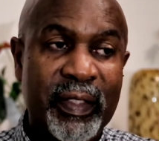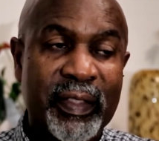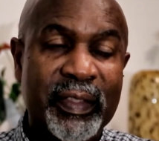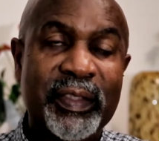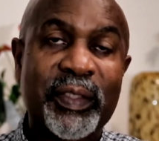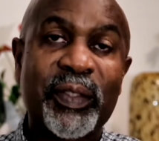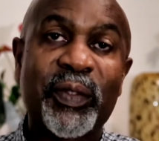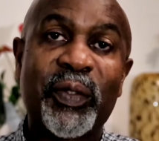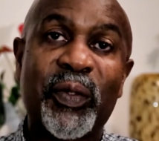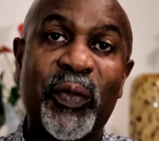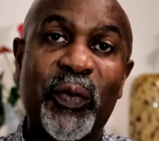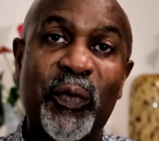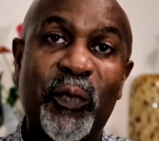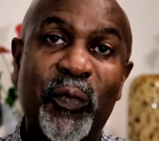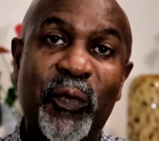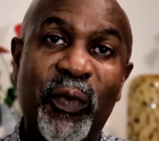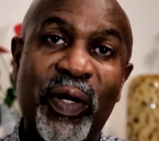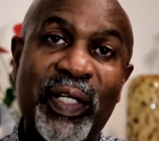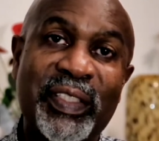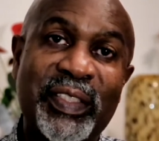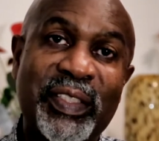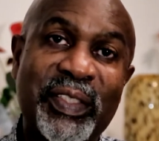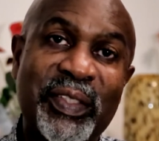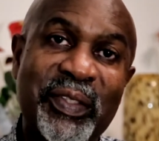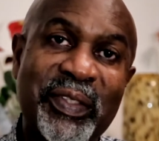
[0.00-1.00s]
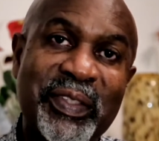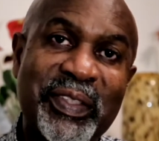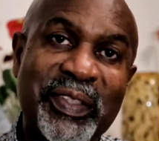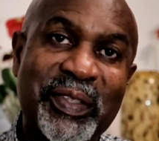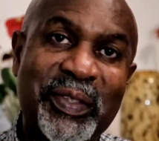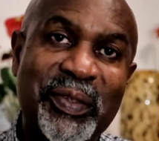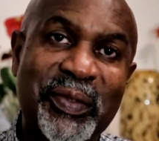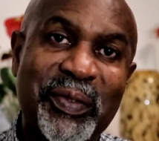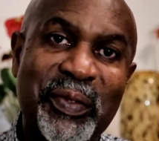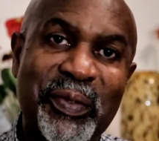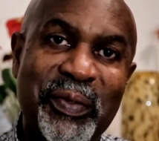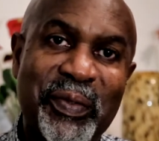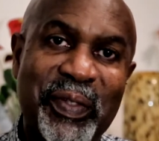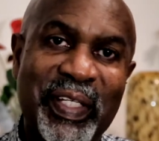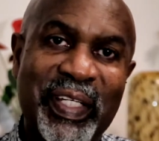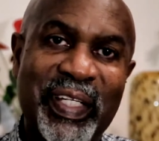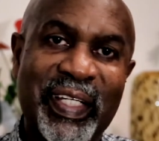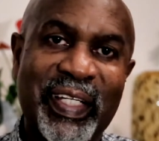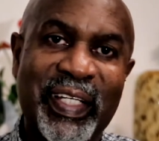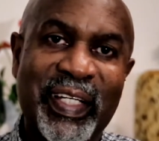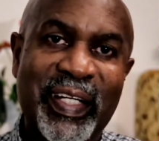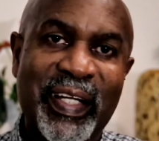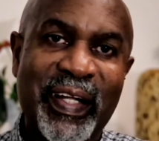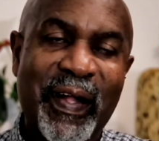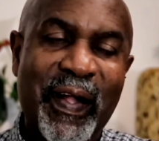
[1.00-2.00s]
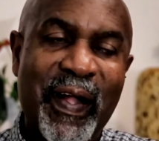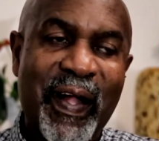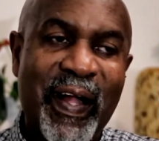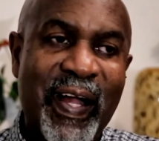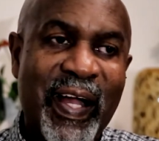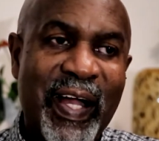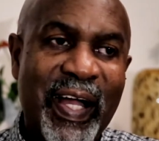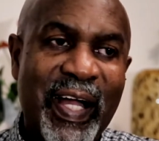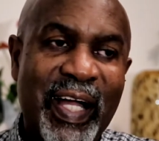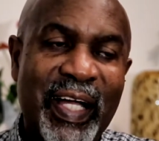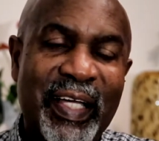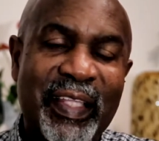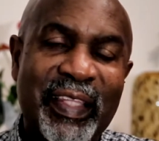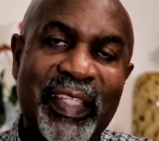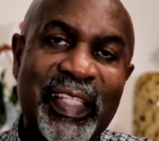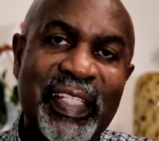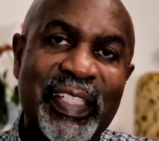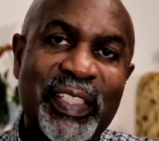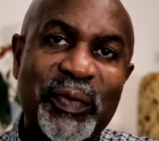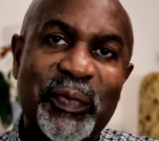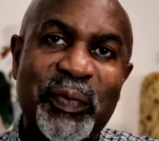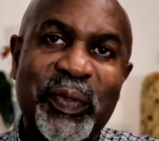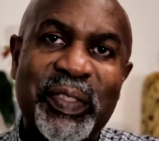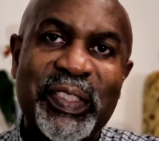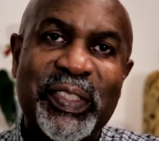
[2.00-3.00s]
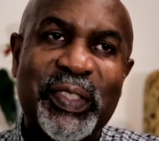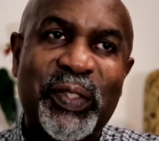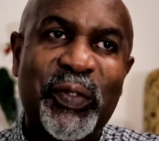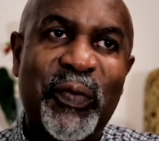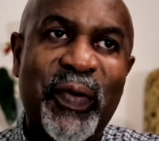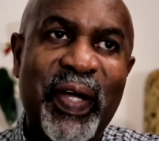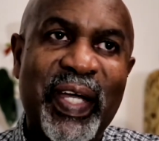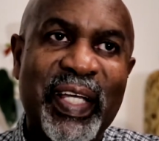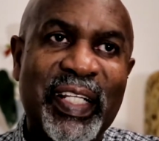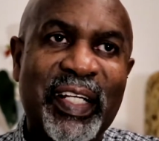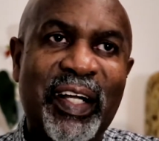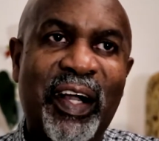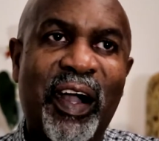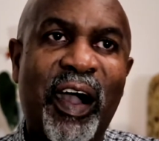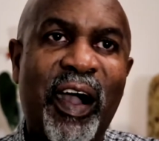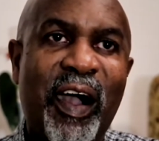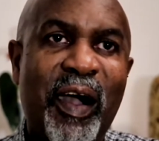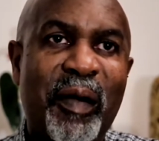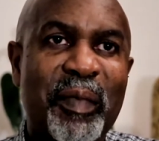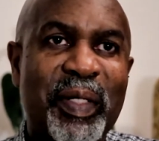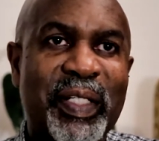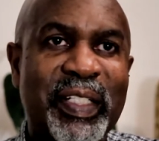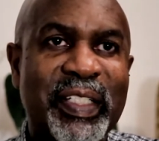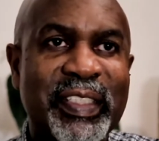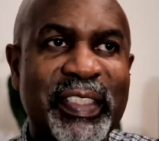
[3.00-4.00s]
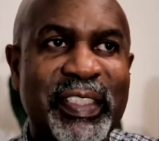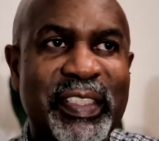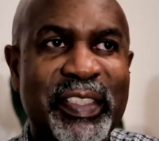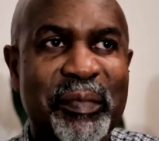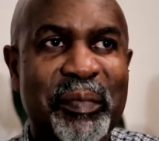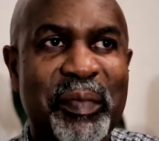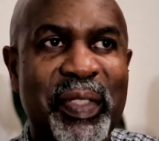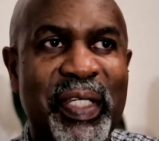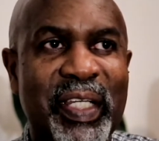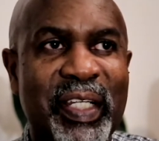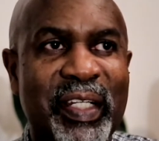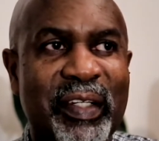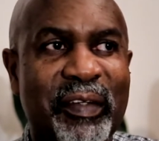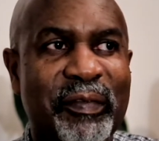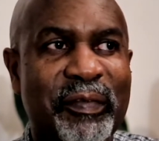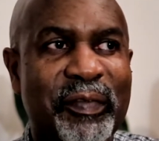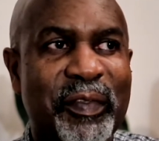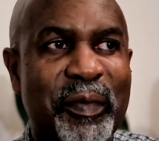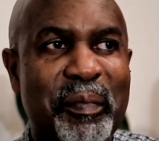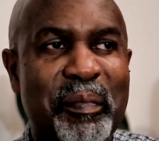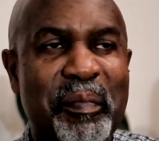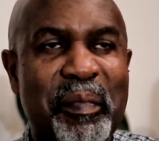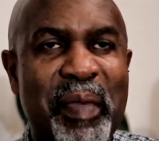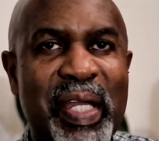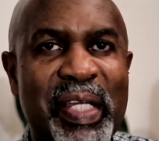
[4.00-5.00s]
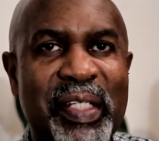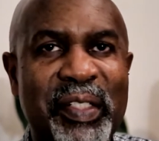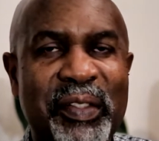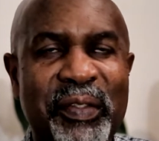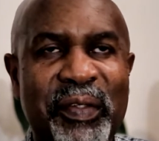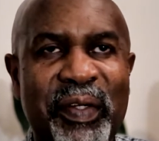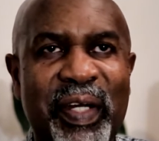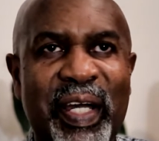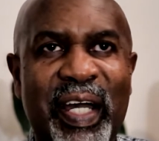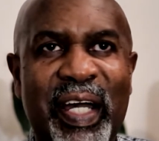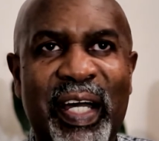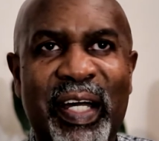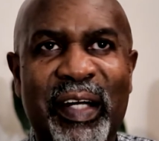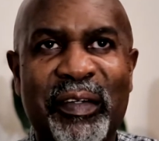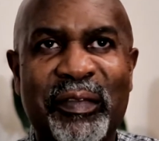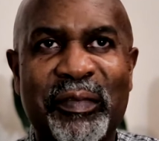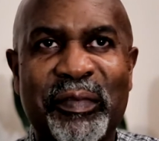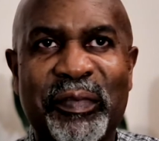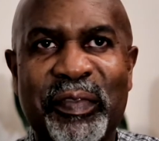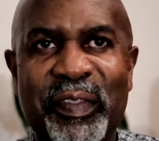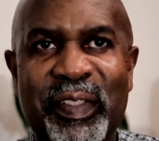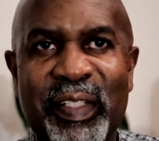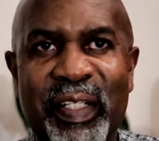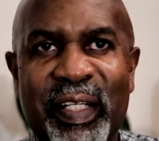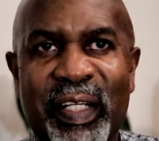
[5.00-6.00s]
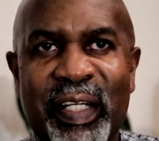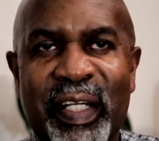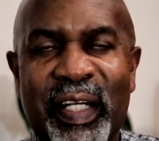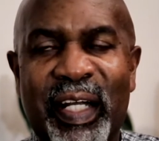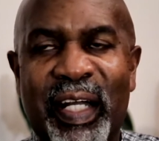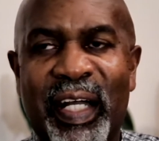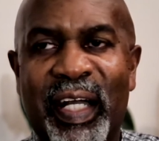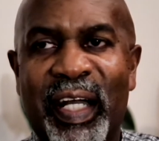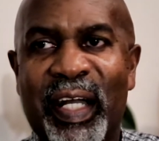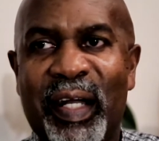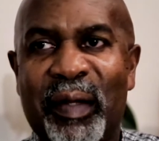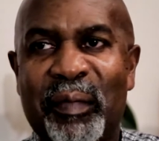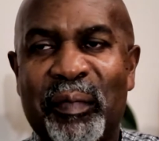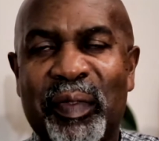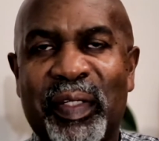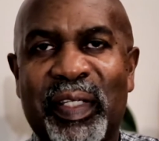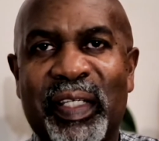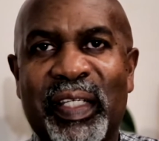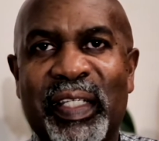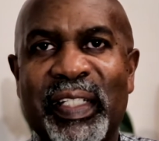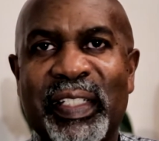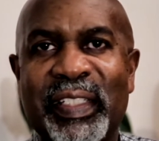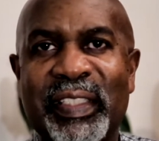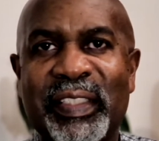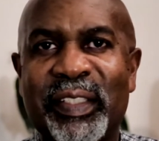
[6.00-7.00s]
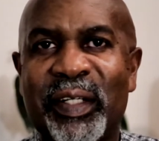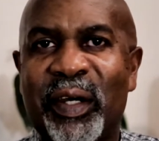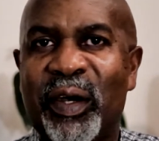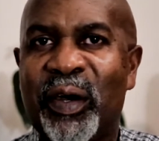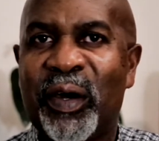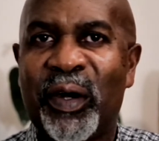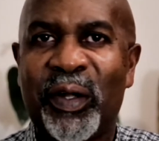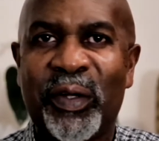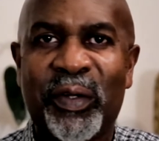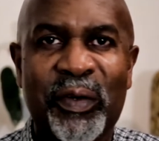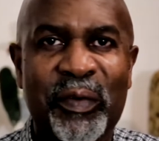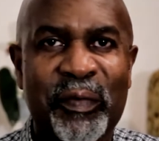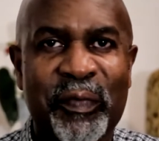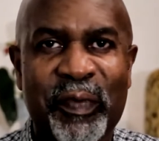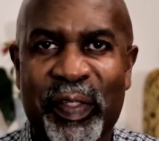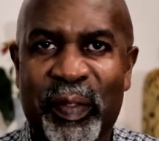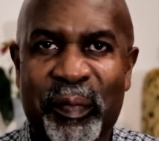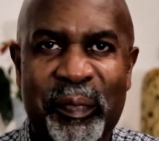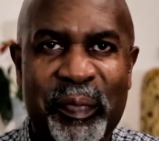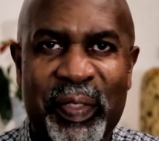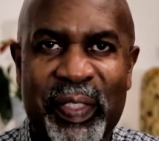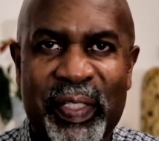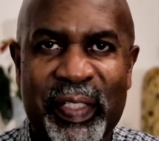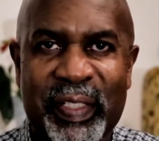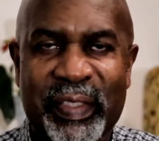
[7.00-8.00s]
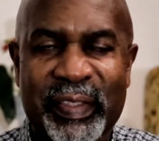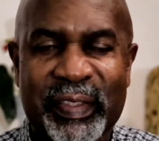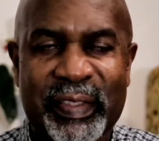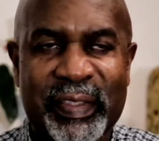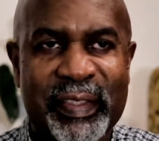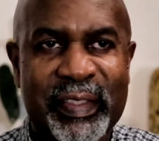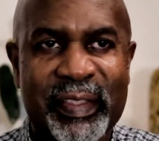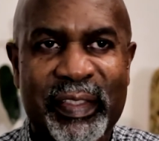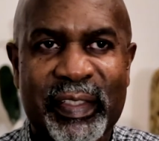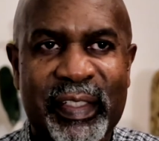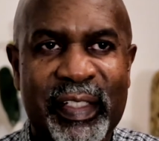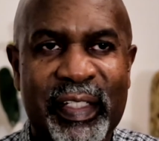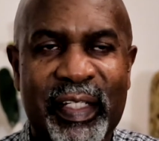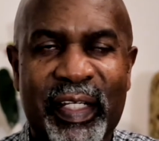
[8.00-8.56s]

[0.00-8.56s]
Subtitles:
So what's your story? This was quite common in Jamaica for men to have kids all over the place.